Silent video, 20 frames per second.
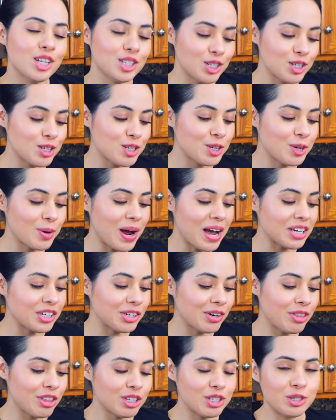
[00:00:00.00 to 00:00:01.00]
to scratch
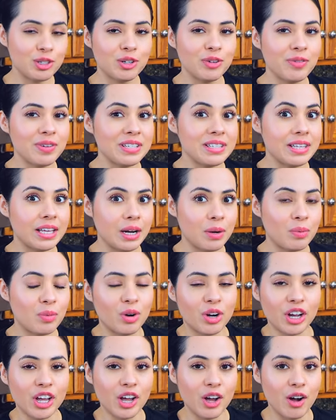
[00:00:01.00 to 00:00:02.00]
the surface that I'm
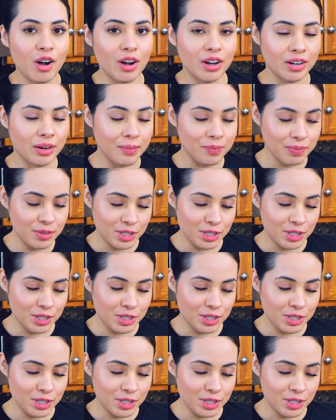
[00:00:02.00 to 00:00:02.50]
working on.